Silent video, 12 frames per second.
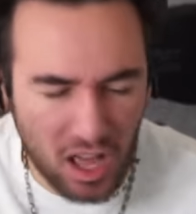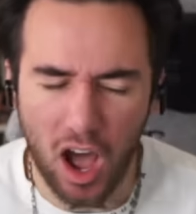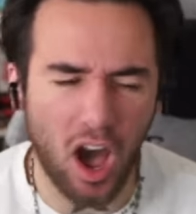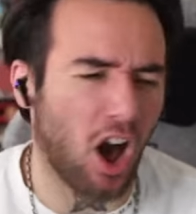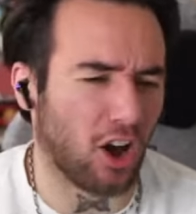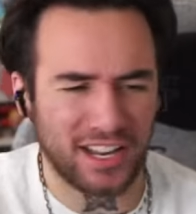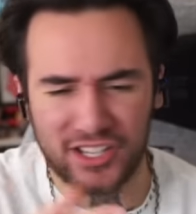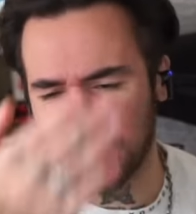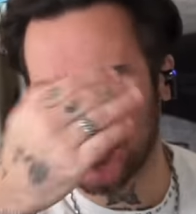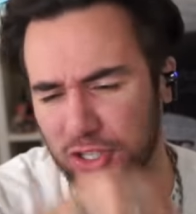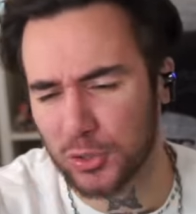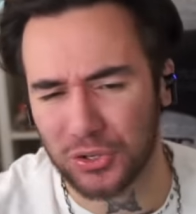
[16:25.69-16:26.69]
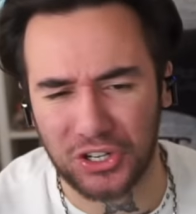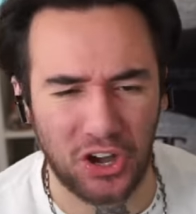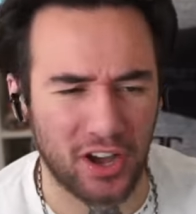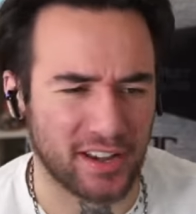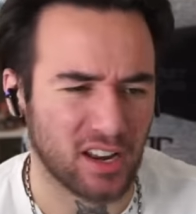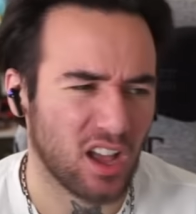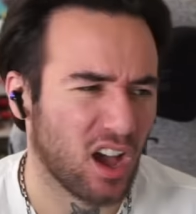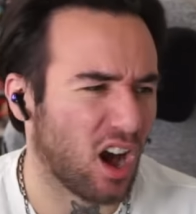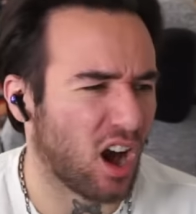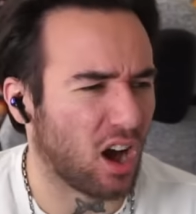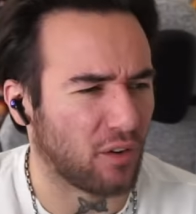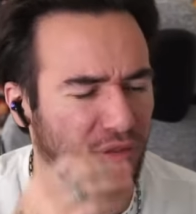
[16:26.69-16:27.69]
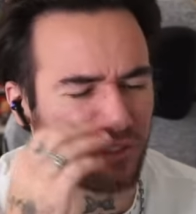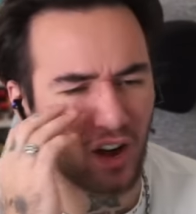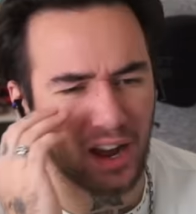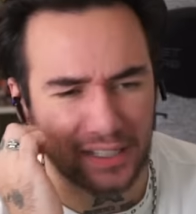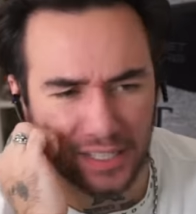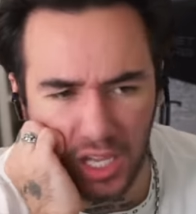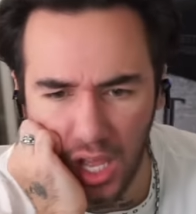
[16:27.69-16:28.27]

Oh, these are too good. Oh, fuck.